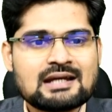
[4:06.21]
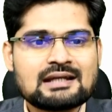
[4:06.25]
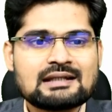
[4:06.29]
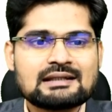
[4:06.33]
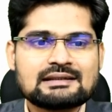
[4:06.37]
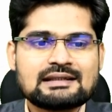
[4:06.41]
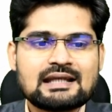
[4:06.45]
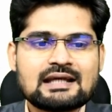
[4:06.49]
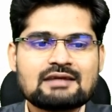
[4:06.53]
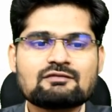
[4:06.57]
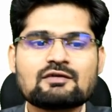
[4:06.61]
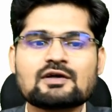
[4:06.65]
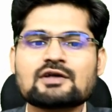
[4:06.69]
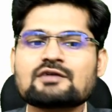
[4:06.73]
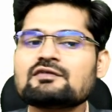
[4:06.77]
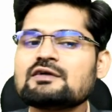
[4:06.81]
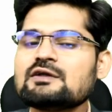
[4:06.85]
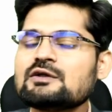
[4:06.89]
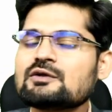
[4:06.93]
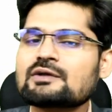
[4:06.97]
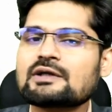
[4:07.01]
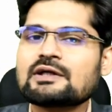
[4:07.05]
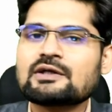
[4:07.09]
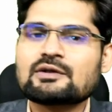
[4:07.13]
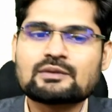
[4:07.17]
Then what we
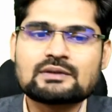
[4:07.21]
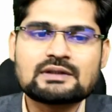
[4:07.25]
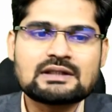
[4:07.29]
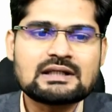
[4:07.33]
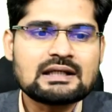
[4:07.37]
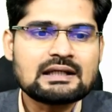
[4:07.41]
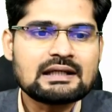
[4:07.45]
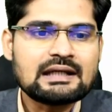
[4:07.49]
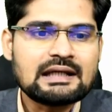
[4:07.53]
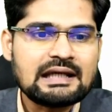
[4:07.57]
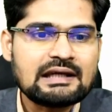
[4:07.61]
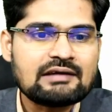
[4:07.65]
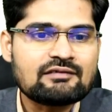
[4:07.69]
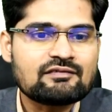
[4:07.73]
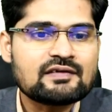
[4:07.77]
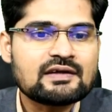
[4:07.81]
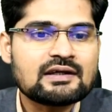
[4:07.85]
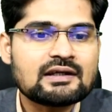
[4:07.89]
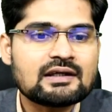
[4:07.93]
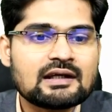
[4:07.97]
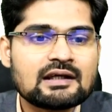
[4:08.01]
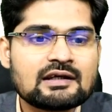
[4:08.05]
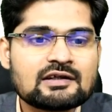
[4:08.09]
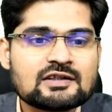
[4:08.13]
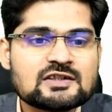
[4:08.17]
look into the heavy
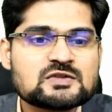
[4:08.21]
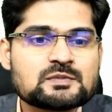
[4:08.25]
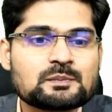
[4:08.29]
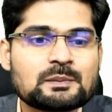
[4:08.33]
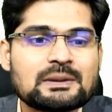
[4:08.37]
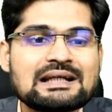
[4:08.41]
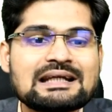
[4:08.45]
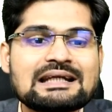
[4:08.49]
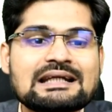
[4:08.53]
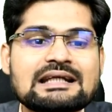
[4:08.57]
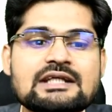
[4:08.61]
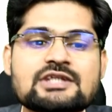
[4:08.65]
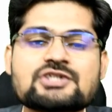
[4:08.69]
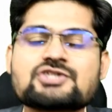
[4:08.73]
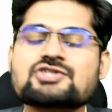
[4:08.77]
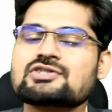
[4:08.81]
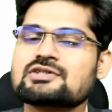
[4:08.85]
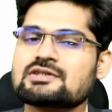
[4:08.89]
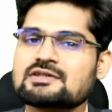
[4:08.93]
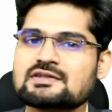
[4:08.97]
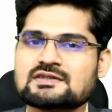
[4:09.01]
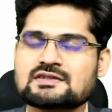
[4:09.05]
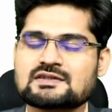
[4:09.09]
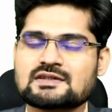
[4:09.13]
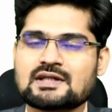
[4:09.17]

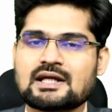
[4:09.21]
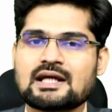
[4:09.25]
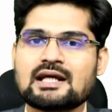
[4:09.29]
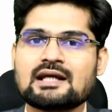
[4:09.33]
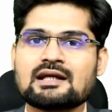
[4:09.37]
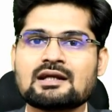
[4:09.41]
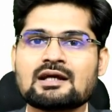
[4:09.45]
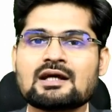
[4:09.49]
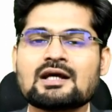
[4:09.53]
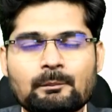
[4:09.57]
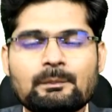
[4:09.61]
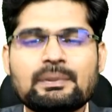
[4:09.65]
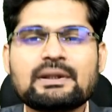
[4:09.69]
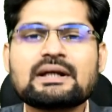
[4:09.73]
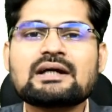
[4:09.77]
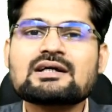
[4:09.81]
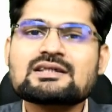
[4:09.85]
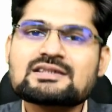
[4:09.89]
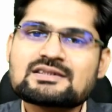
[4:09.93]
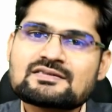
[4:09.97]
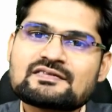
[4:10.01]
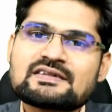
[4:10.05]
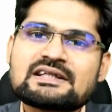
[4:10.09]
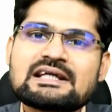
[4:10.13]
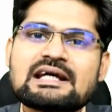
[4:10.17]
expenditures, right? Because
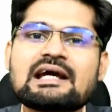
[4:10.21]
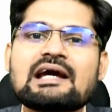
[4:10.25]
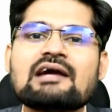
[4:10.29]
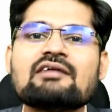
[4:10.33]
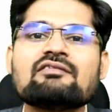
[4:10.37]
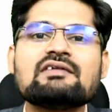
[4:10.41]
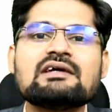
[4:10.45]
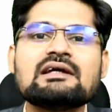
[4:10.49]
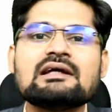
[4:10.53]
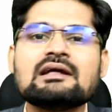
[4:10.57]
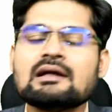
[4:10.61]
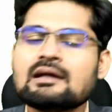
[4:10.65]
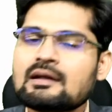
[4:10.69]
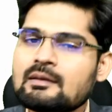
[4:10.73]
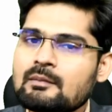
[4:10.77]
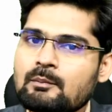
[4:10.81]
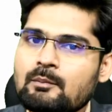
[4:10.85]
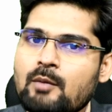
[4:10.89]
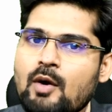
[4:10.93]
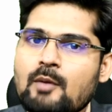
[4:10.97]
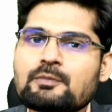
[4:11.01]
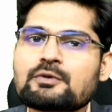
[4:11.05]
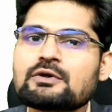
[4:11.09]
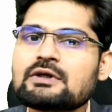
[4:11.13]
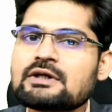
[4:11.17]
of the heavy
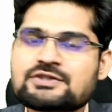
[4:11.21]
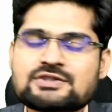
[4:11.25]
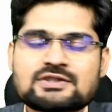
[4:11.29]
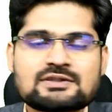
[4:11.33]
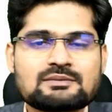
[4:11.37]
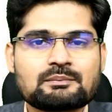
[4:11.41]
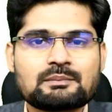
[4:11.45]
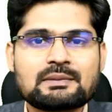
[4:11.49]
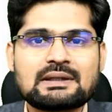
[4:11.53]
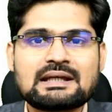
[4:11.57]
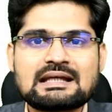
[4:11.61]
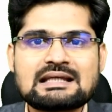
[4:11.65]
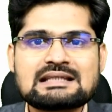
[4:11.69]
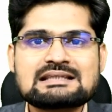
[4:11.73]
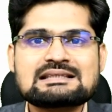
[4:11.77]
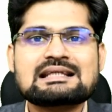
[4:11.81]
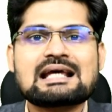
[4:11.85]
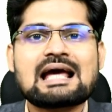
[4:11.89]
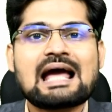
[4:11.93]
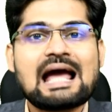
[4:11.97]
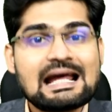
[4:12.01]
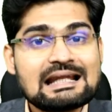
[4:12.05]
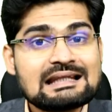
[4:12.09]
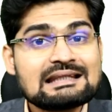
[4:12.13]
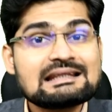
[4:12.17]
population base
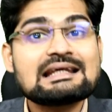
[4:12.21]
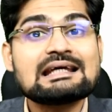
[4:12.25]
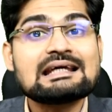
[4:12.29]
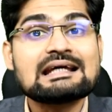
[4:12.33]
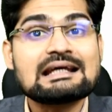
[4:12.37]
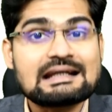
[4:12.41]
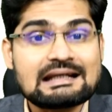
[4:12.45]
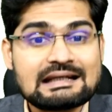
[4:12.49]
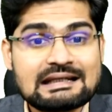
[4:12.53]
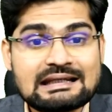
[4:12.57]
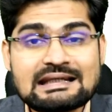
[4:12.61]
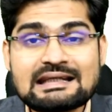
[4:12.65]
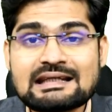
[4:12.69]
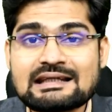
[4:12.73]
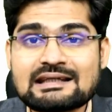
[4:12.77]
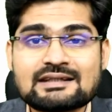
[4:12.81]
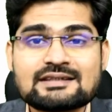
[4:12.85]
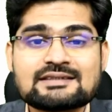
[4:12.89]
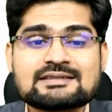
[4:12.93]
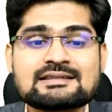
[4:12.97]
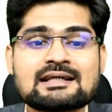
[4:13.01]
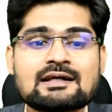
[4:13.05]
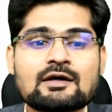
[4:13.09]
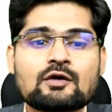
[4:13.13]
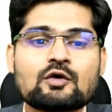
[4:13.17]
and their
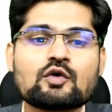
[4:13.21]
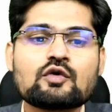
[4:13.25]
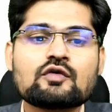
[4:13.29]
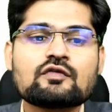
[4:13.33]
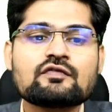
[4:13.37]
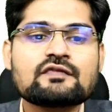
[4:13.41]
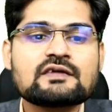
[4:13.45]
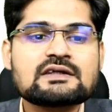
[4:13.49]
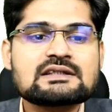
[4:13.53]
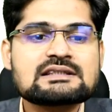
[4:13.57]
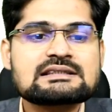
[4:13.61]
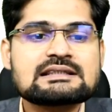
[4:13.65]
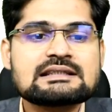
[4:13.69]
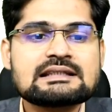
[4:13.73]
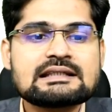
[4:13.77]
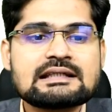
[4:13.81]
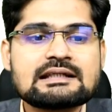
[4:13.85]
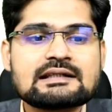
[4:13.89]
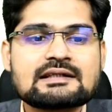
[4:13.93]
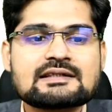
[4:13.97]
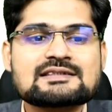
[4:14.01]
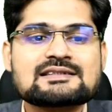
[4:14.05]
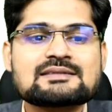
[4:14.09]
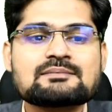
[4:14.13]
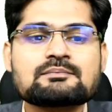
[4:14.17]
needs, obviously
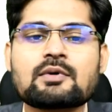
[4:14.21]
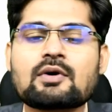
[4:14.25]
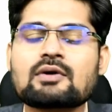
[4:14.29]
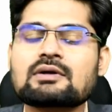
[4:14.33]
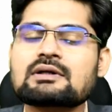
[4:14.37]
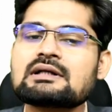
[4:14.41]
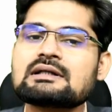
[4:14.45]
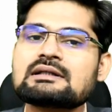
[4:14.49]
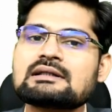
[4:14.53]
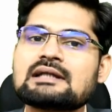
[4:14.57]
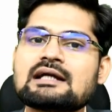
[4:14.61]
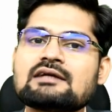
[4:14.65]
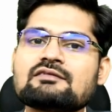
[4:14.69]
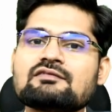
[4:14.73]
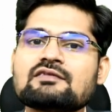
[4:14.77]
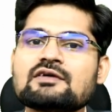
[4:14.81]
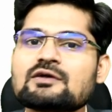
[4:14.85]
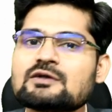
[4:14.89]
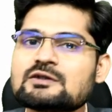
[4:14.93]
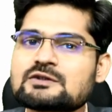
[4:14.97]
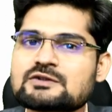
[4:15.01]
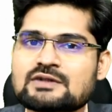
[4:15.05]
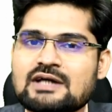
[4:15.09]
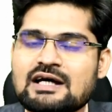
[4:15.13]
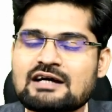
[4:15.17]
it is important that we
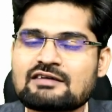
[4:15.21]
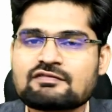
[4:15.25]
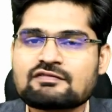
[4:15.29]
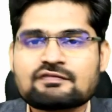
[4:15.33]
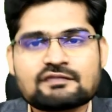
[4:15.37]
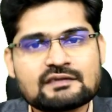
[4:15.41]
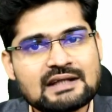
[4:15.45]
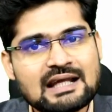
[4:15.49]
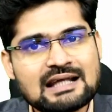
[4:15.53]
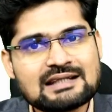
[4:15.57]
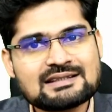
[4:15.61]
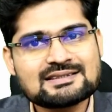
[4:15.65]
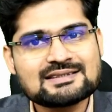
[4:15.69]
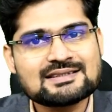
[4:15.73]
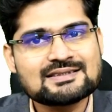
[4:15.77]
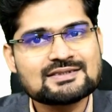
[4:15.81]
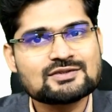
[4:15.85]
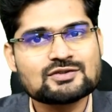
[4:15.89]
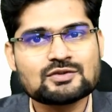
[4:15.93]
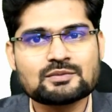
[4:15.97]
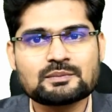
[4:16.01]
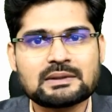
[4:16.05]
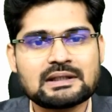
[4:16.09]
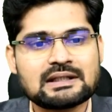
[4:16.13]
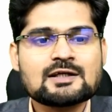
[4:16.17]
also have finances
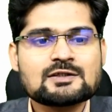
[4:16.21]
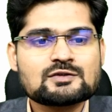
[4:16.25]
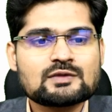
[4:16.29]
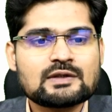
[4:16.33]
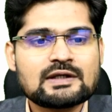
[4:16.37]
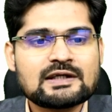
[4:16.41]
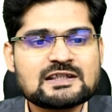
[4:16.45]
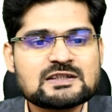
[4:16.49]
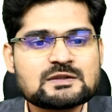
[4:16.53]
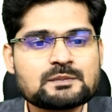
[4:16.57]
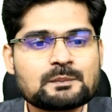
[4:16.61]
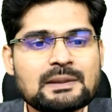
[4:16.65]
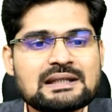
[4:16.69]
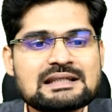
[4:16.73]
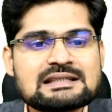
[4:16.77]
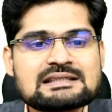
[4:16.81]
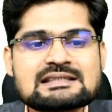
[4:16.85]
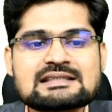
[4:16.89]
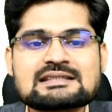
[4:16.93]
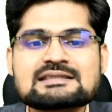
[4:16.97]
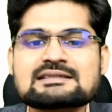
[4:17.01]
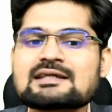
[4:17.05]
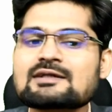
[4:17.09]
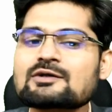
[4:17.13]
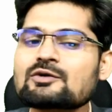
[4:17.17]
to meet. So
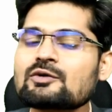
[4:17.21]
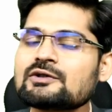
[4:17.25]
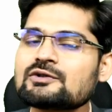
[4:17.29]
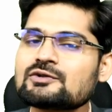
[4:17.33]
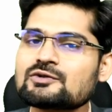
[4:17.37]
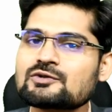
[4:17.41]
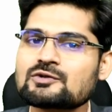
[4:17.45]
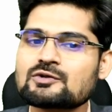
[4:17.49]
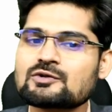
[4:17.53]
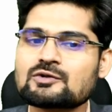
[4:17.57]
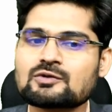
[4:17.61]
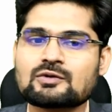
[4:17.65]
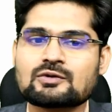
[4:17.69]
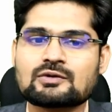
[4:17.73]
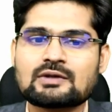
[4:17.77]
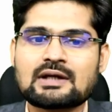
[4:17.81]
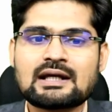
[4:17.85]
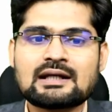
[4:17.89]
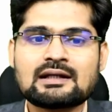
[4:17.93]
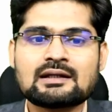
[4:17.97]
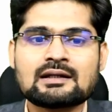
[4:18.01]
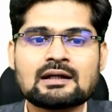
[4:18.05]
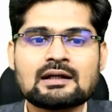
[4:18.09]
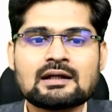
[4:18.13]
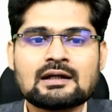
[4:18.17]
expenses are going to grow,
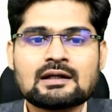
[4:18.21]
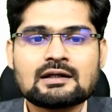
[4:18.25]
right?